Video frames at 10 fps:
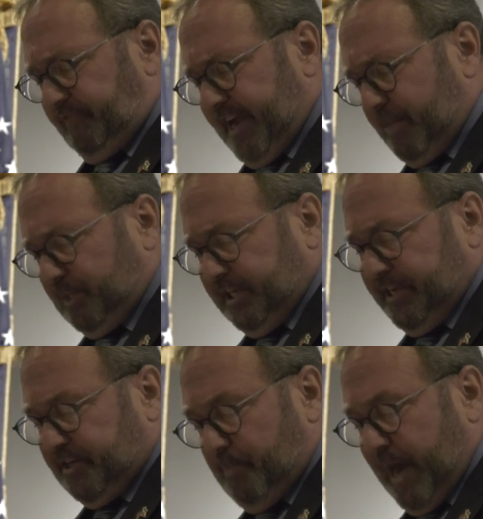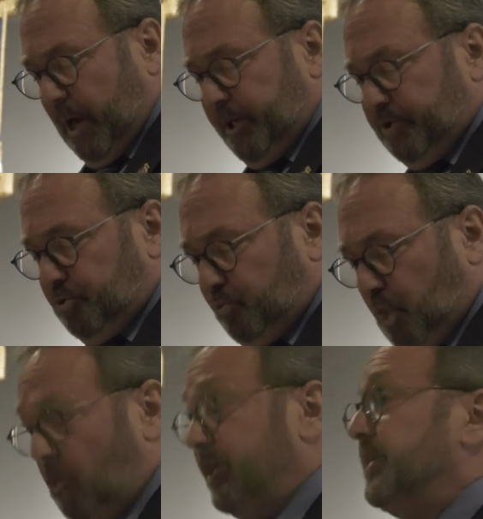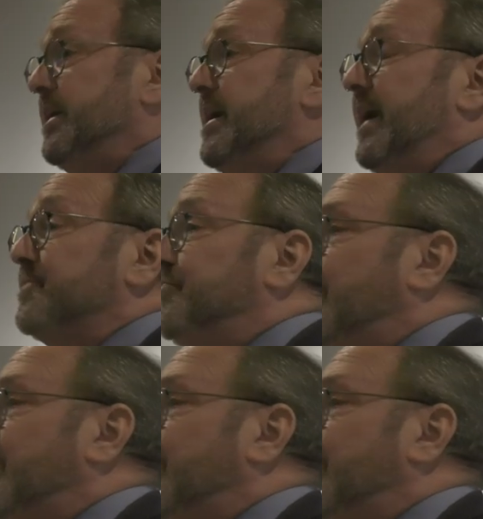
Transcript: family. He's married to Rhoda, has